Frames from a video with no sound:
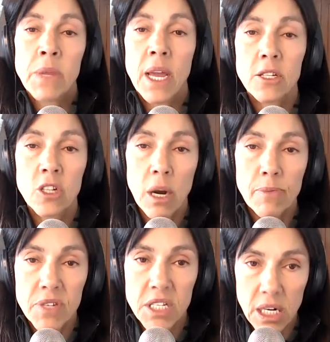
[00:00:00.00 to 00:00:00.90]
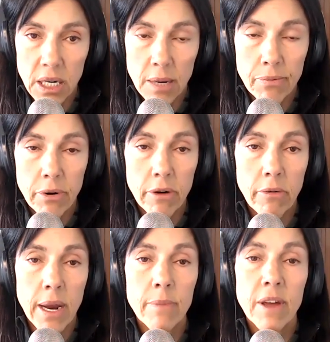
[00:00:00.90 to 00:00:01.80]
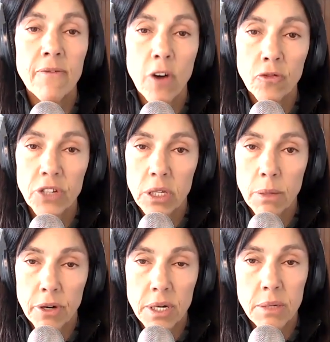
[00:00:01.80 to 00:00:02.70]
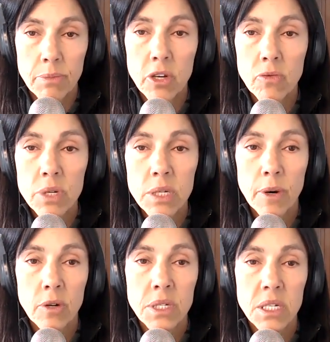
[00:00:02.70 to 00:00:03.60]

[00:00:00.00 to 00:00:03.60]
A type of signaling program involved in the body's immune response